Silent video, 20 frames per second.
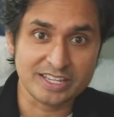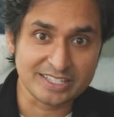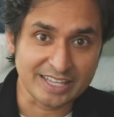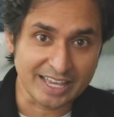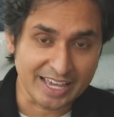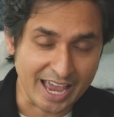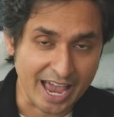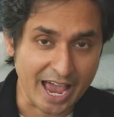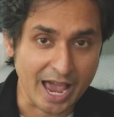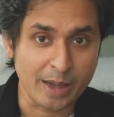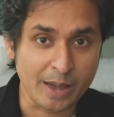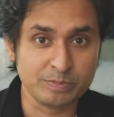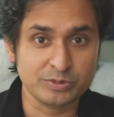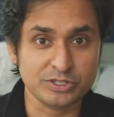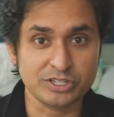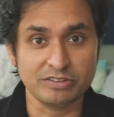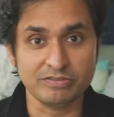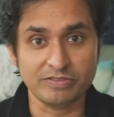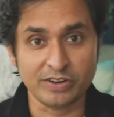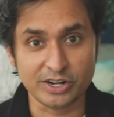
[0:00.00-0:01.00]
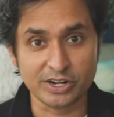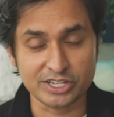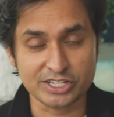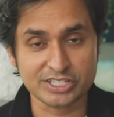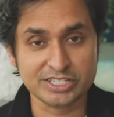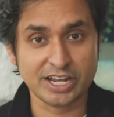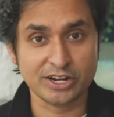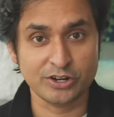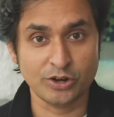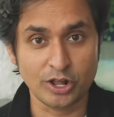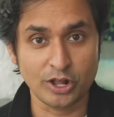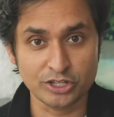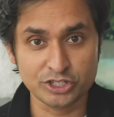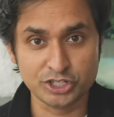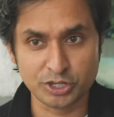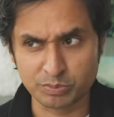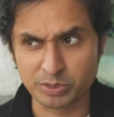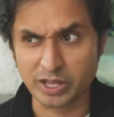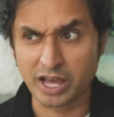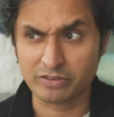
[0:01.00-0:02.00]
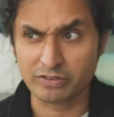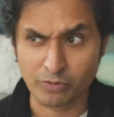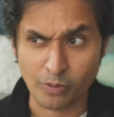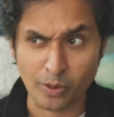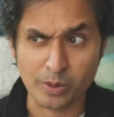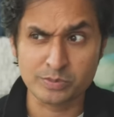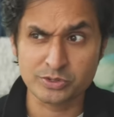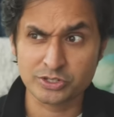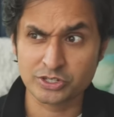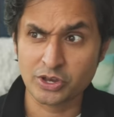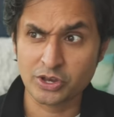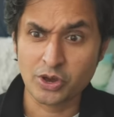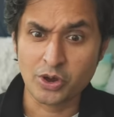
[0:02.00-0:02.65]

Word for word: like apps and various technology platforms